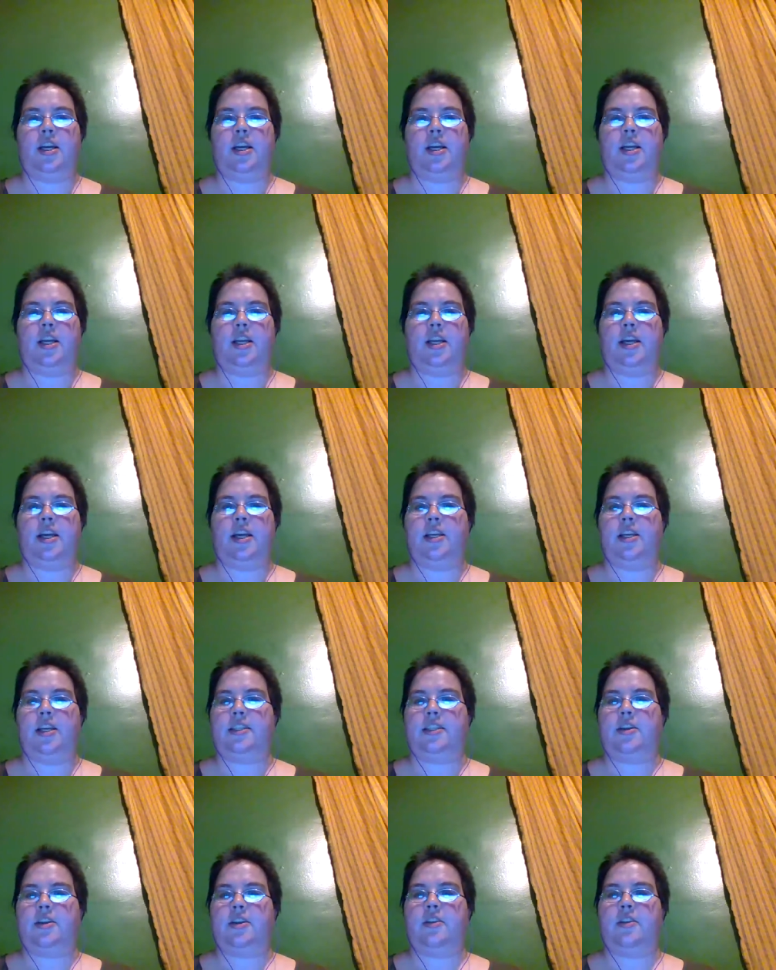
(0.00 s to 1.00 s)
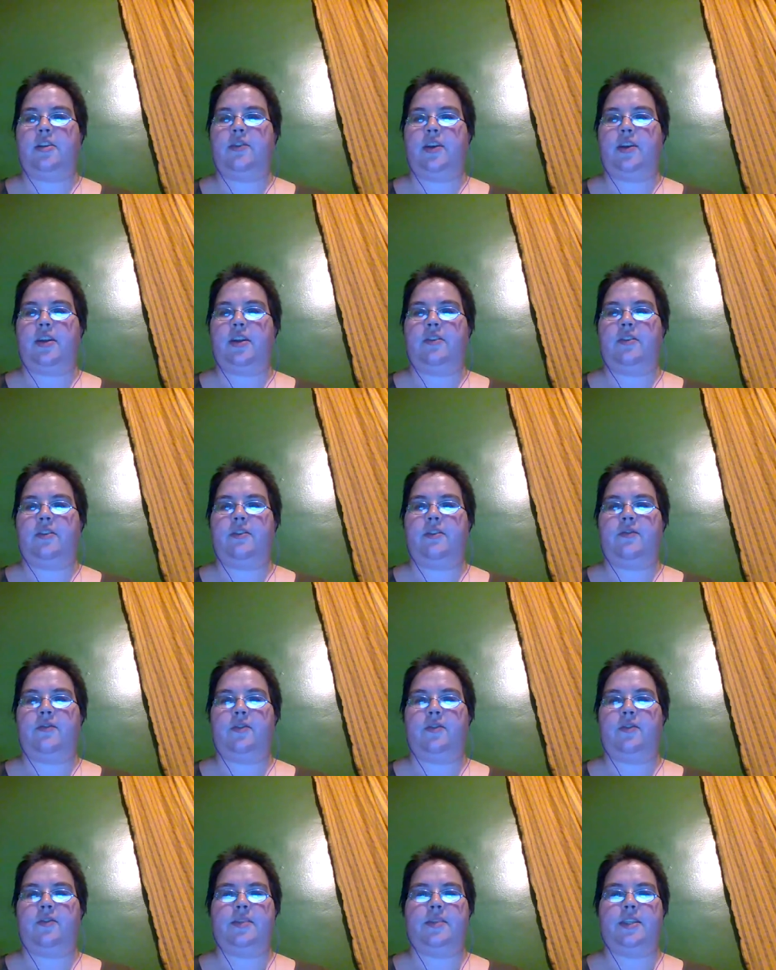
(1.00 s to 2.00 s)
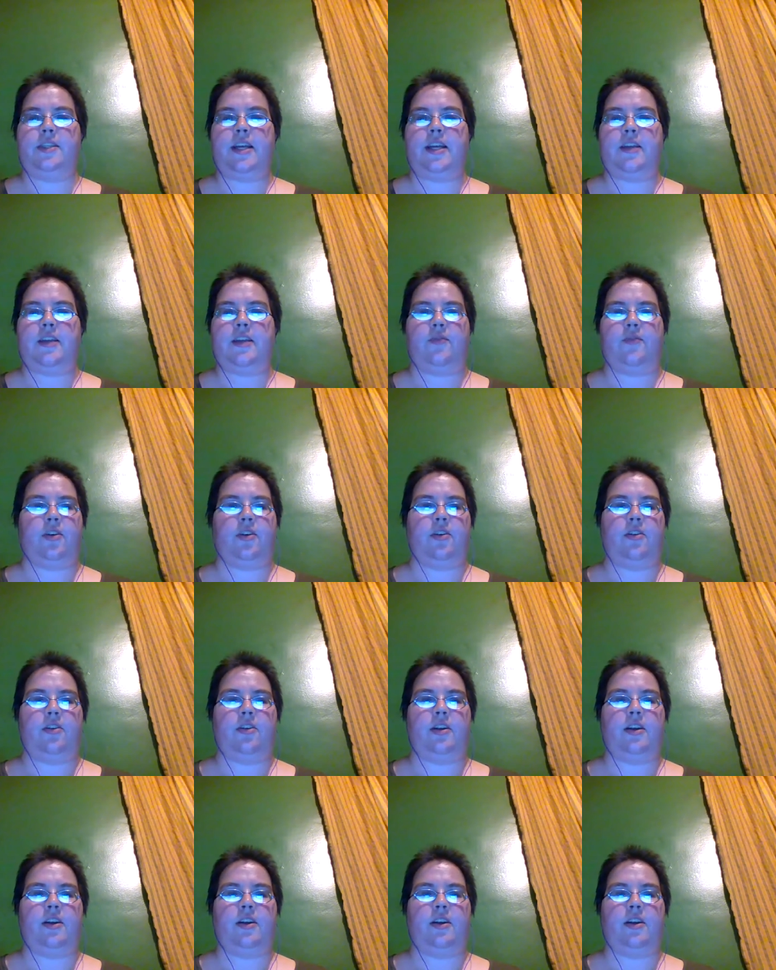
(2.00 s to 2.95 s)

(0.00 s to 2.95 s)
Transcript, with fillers: and Andi Sullivan from Stanford.